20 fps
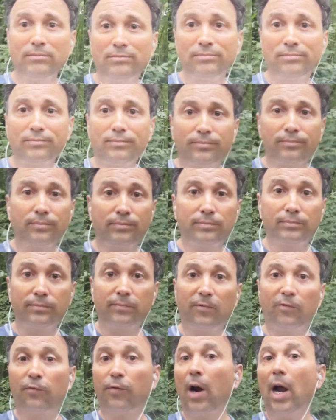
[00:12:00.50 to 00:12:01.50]

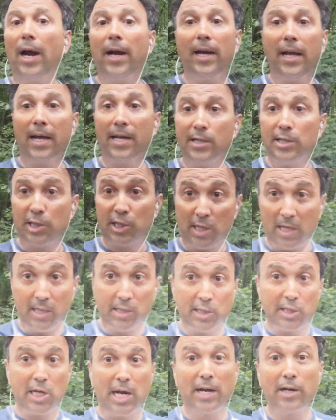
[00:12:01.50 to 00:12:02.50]
Friday's
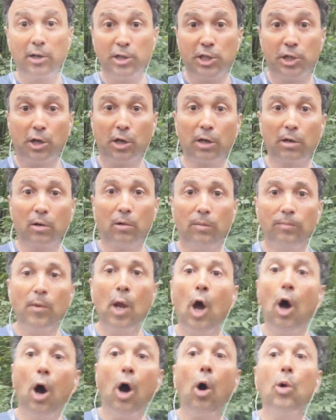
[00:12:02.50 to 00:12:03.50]
Insider Circle.
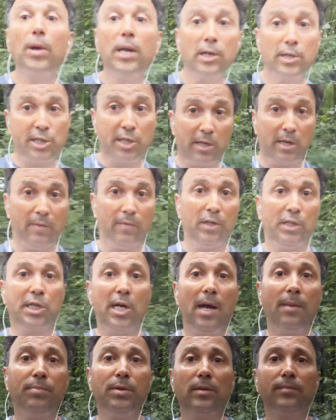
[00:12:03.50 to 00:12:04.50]
Oh, here's another
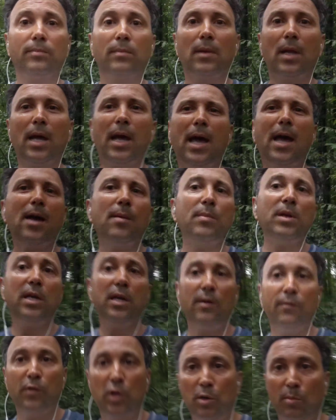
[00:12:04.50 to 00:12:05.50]
tip. How
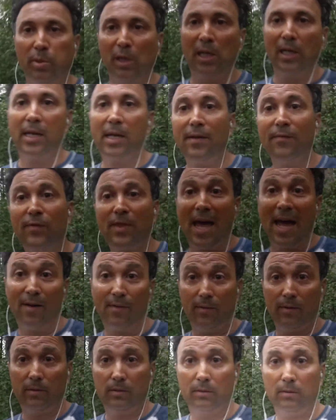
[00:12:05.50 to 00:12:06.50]
many of you believe
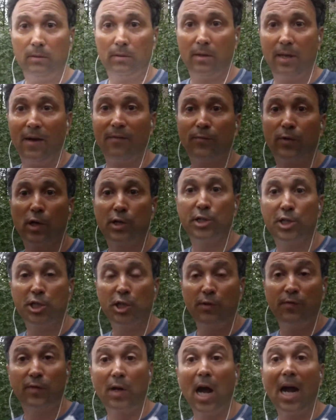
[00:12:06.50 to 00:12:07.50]
that verse,
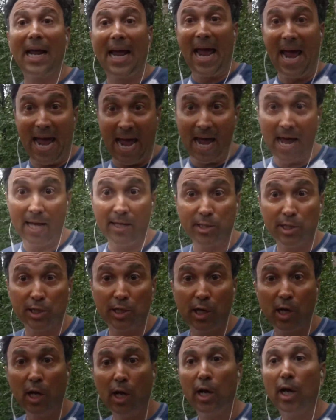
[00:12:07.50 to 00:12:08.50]
you've got to
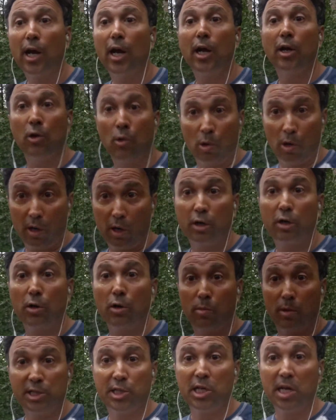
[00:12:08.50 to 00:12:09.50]
ask in order
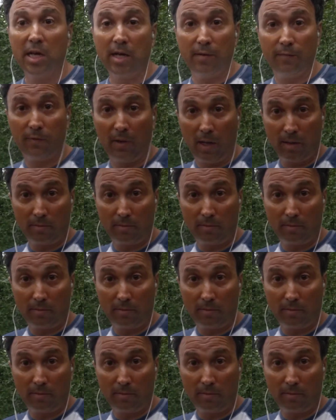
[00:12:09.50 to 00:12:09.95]
to receive?